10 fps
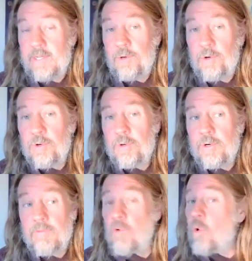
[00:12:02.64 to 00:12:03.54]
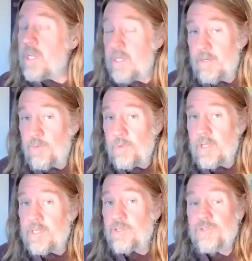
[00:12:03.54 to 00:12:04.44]
or avoidant
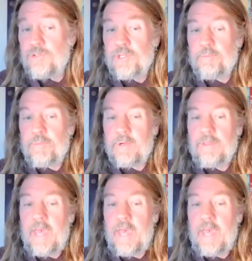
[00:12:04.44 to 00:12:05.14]
relationship with